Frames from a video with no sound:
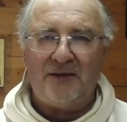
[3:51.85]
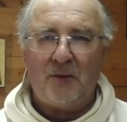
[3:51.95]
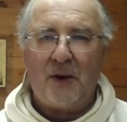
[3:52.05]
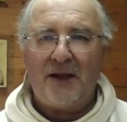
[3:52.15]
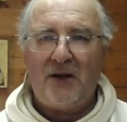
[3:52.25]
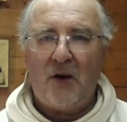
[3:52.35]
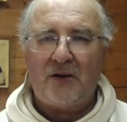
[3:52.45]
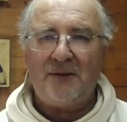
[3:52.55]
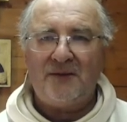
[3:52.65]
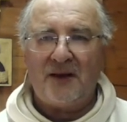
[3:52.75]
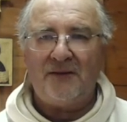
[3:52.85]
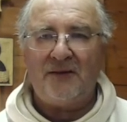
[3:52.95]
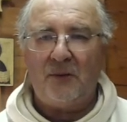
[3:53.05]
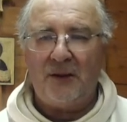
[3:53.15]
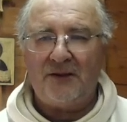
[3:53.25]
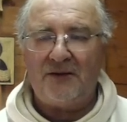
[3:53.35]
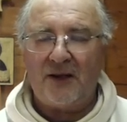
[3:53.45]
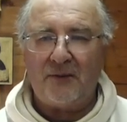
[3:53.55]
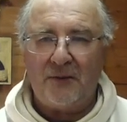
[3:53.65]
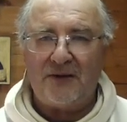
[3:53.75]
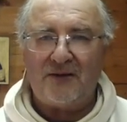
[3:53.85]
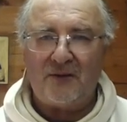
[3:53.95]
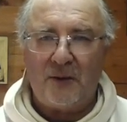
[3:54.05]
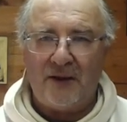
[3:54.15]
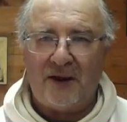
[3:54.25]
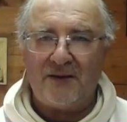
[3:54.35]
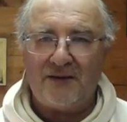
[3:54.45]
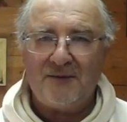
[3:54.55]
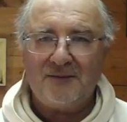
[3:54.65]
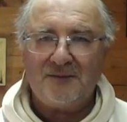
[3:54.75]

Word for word: the way God Himself is willing to take risks with us.